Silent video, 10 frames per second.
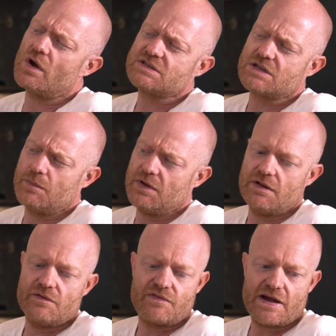quite stubborn
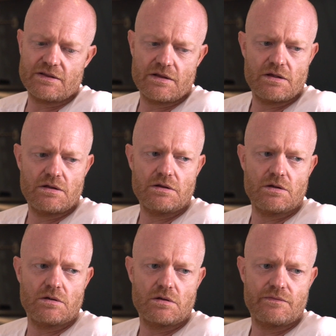in the fact that, you
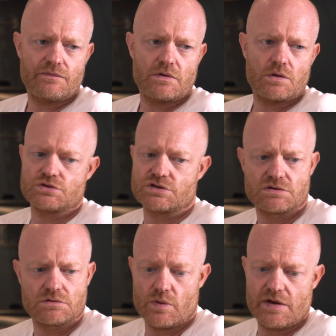know, if I'll
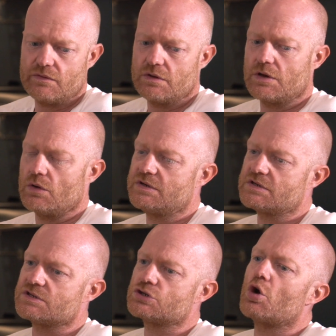just do any, you know, it
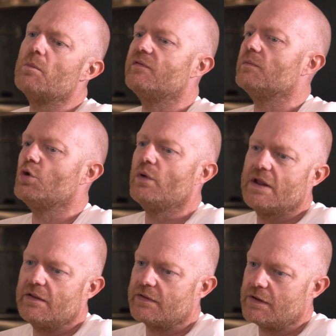doesn't stop me from doing
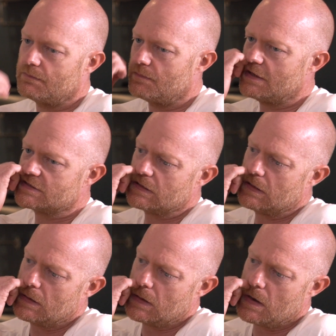anything,
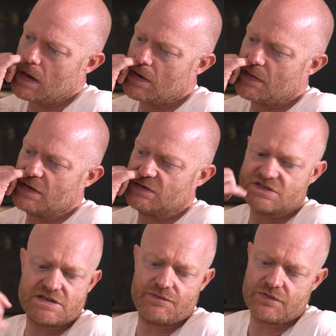basically. And I think you
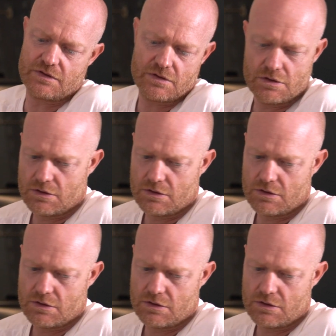just have to,